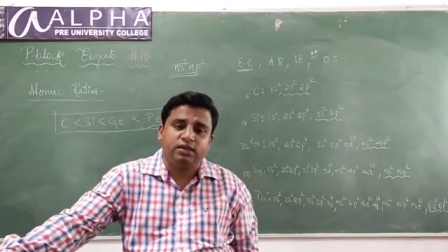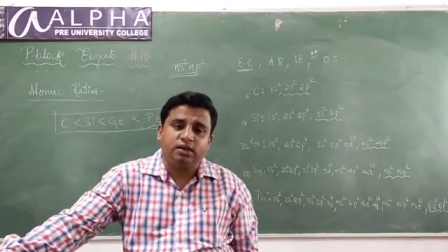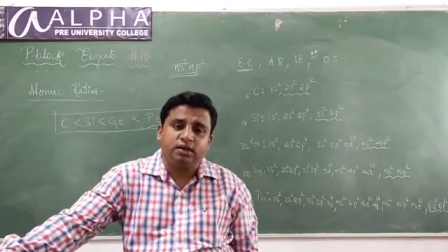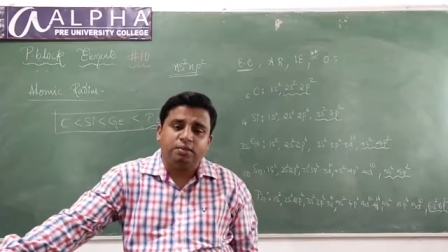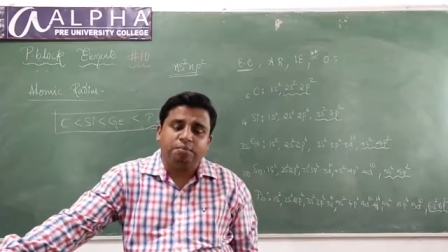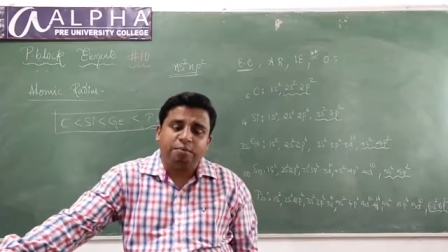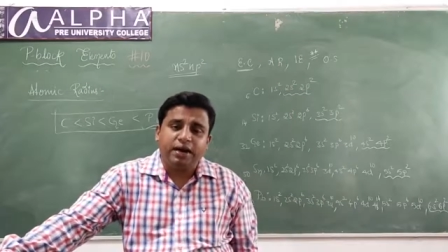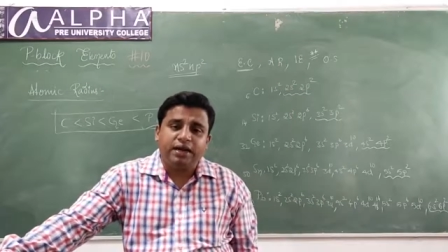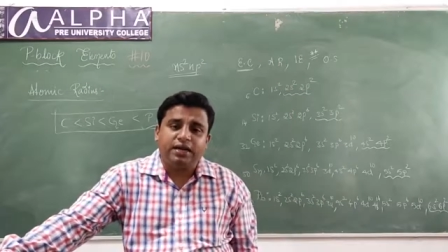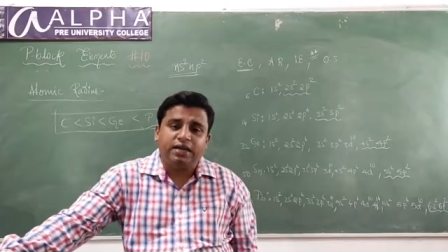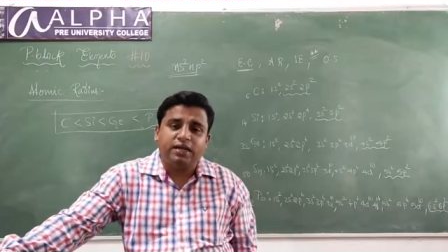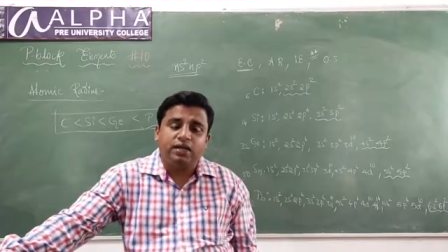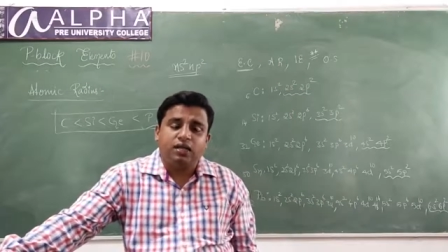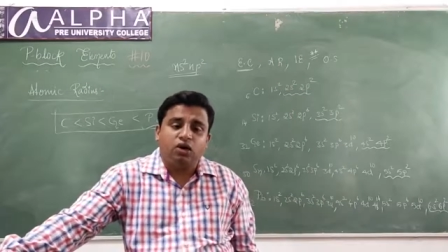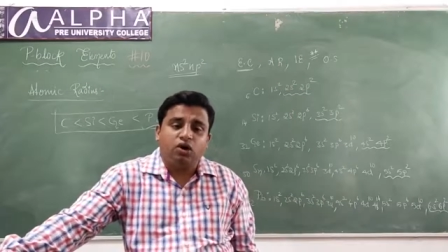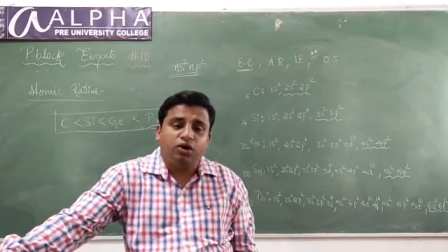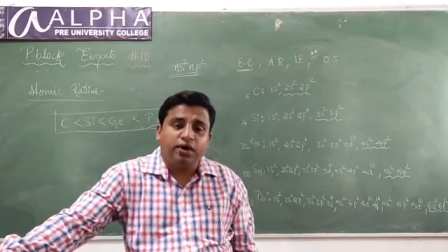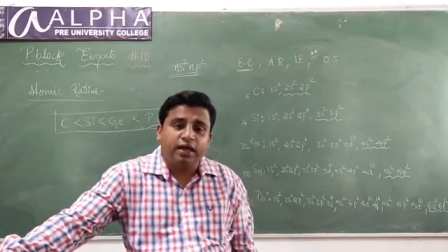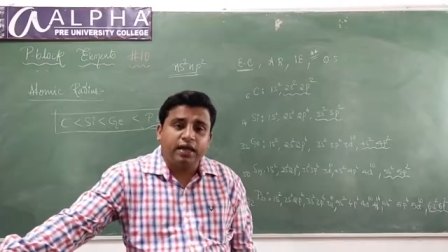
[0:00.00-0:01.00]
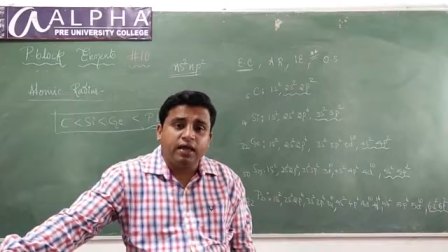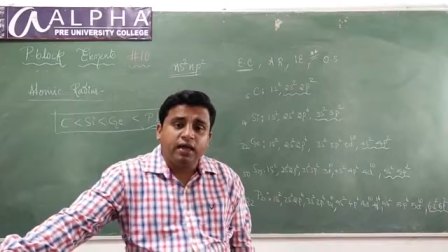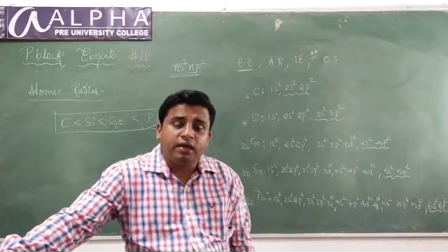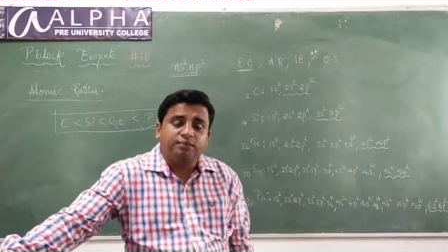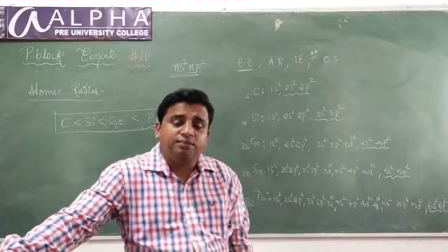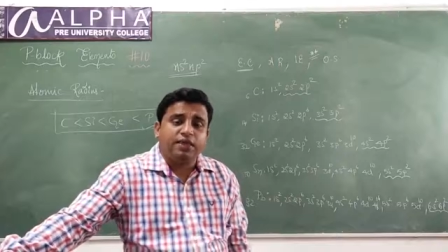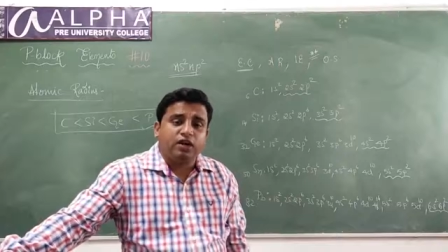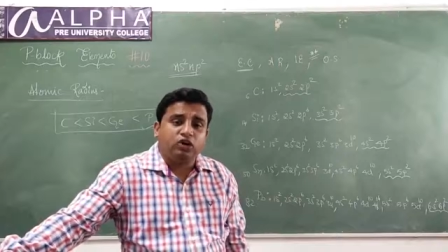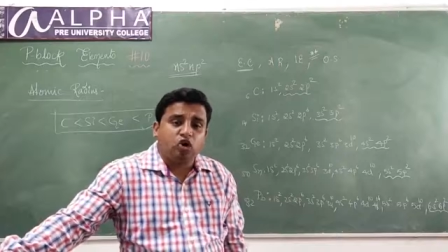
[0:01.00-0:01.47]
but okay,
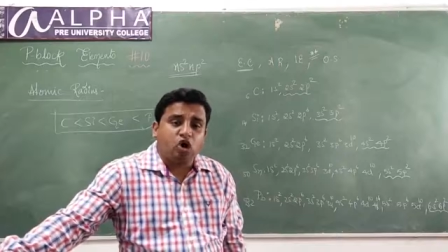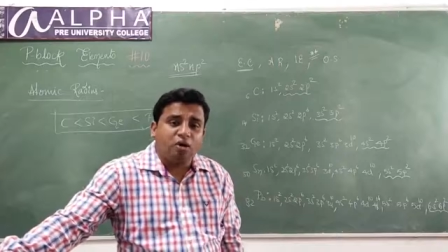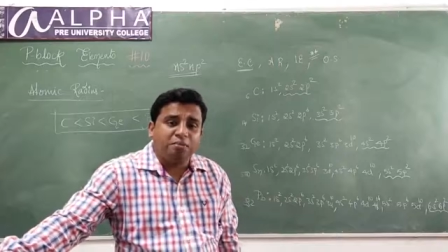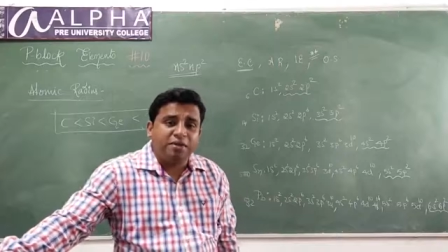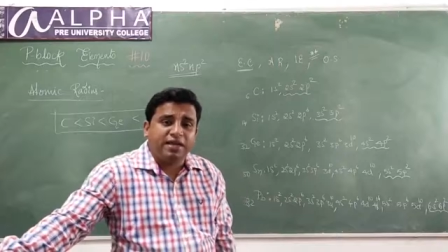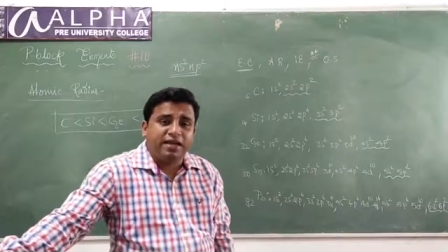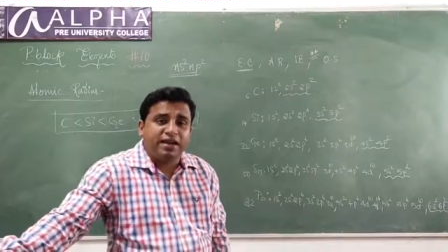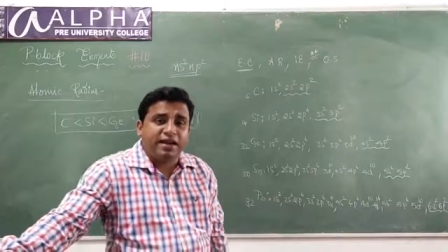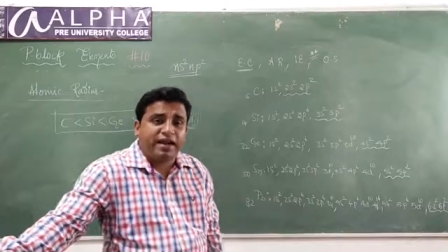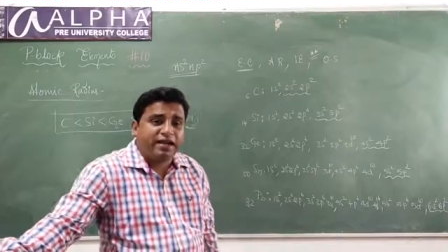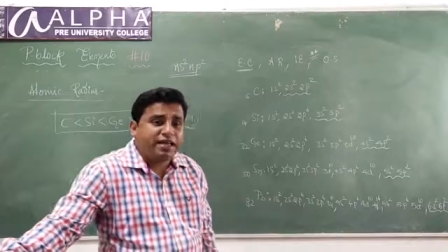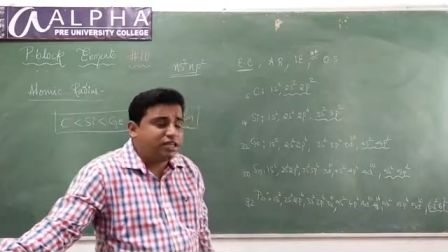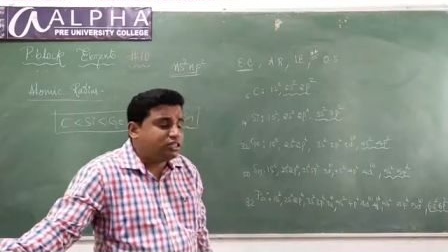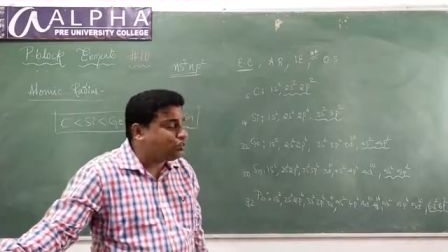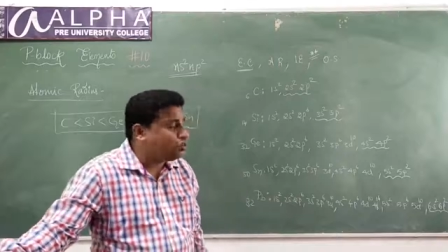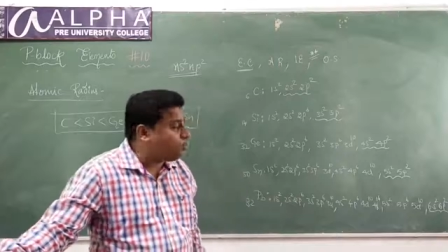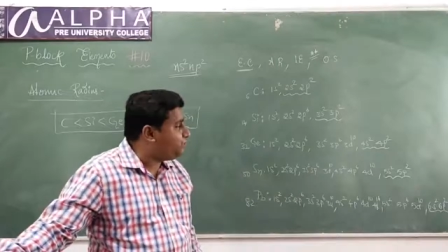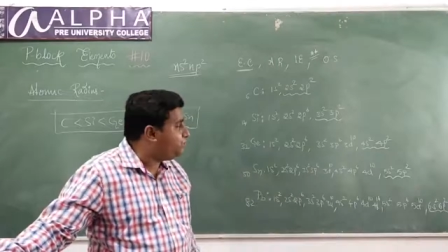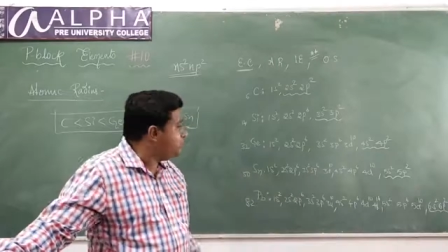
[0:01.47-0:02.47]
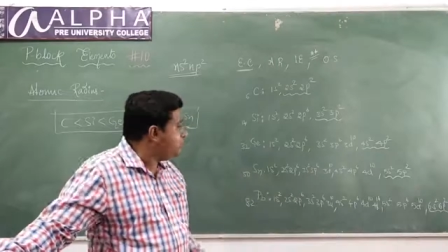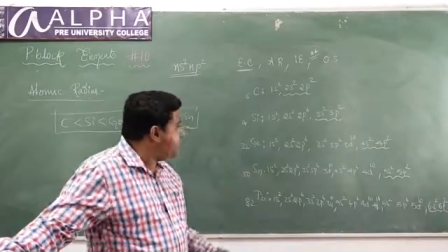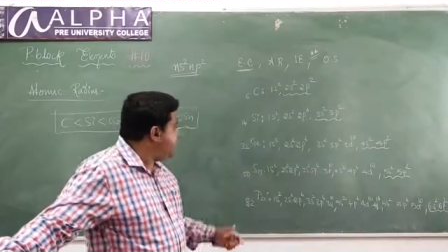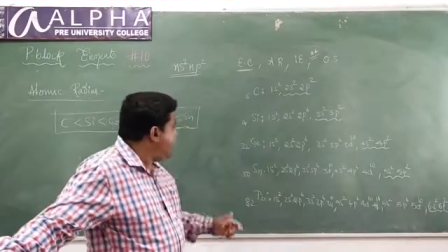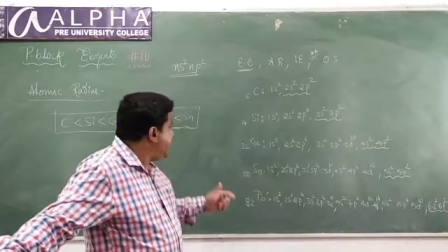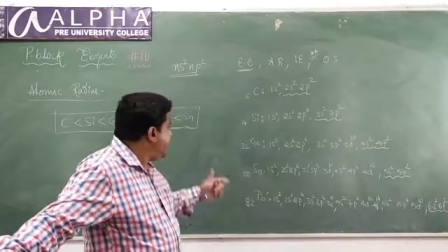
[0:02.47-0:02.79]
the atomic radius of lead